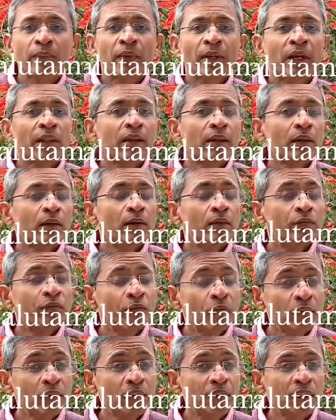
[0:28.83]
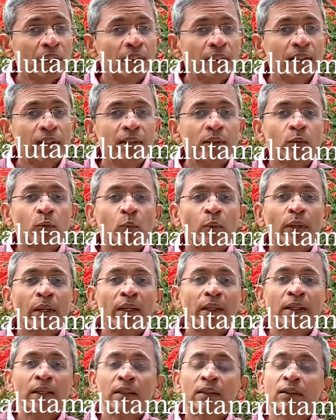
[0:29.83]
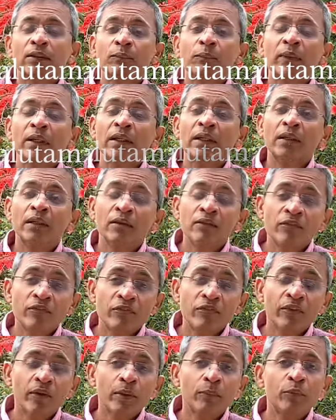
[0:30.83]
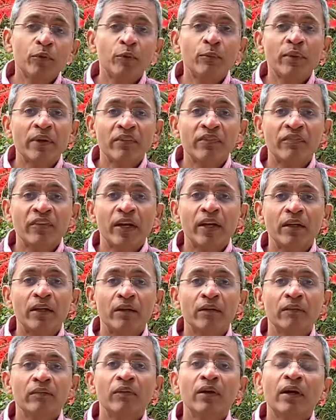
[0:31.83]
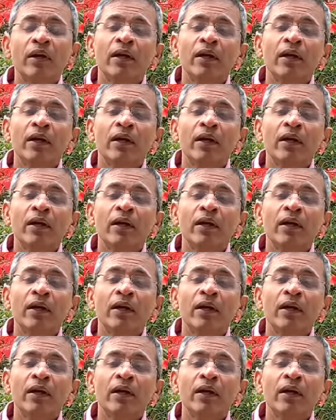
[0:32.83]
And there are a few studies where it has been confirmed to be effective